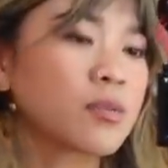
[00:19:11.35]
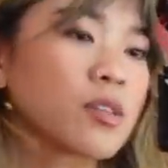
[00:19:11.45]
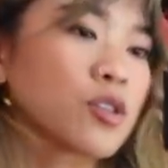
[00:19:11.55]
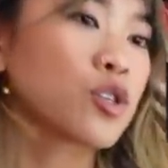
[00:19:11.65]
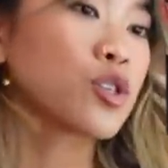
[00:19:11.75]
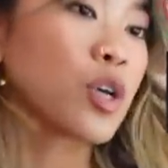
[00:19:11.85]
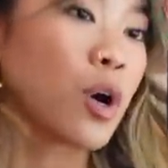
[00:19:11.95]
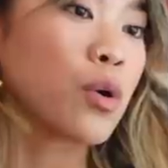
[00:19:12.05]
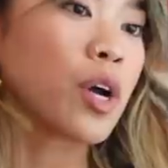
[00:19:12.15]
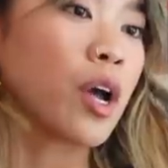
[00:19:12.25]
it would look
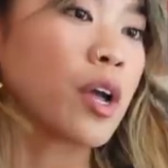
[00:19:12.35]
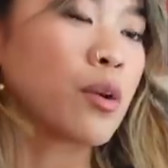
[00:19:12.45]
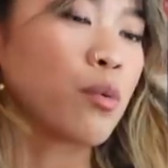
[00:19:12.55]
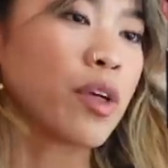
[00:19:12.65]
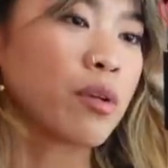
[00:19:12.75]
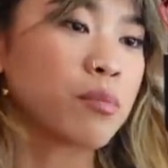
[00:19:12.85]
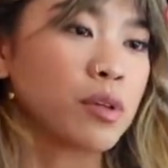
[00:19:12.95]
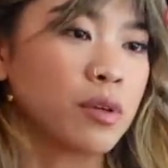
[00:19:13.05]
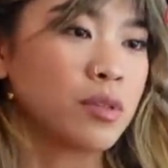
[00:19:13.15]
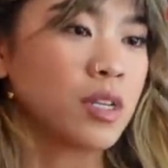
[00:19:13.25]
so good with
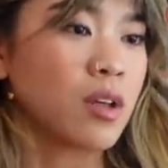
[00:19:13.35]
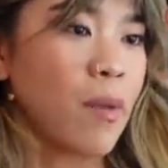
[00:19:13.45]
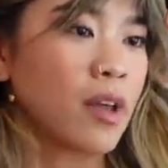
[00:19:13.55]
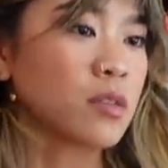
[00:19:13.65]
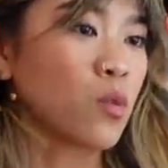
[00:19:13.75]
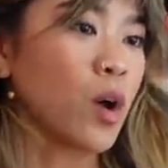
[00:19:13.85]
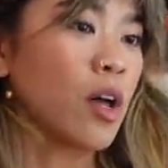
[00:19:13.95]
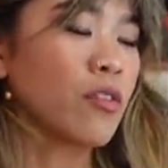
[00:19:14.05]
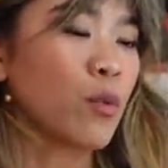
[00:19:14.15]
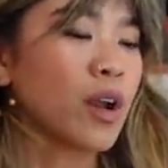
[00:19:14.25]
blue denim as well
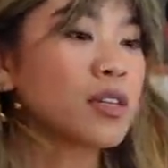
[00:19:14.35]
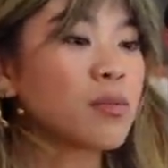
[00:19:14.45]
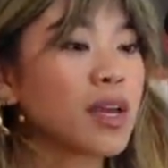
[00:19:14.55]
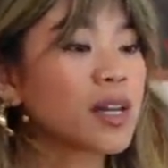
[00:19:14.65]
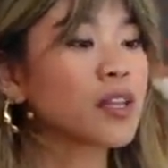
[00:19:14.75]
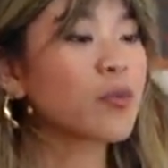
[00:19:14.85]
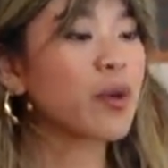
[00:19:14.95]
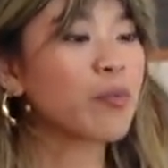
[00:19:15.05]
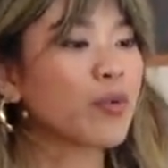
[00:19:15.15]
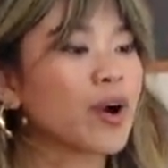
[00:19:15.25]
if you wanted to make it a little
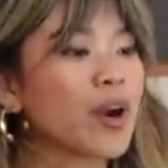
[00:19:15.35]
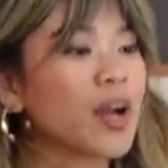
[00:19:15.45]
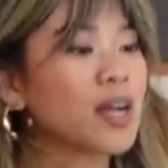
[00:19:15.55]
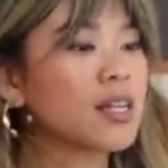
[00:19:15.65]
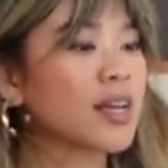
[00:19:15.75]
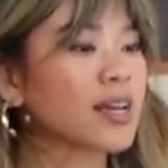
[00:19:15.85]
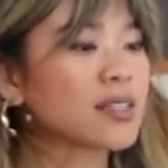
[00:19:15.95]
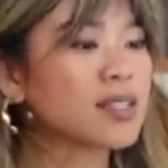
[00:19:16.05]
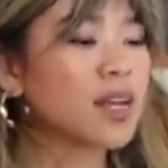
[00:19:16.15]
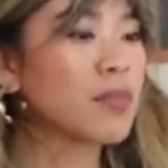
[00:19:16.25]
bit more like
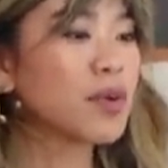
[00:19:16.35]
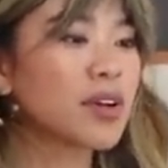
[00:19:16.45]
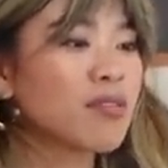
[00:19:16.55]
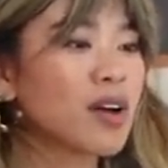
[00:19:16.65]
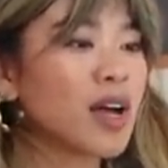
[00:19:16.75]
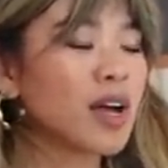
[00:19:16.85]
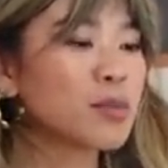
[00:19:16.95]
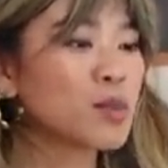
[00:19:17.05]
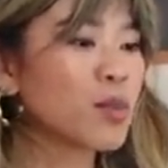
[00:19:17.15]
summery vibes,